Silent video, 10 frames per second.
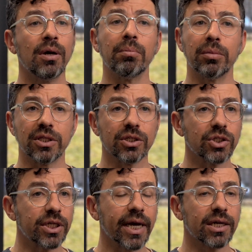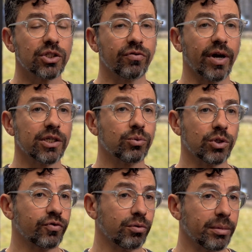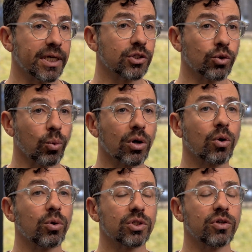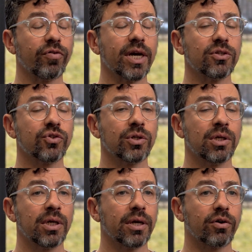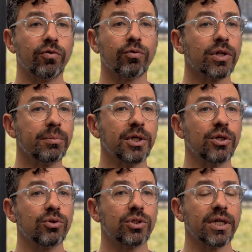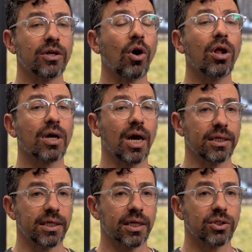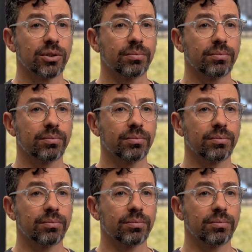But the CX device, which for me is the workhorse device, can really be used in all contexts.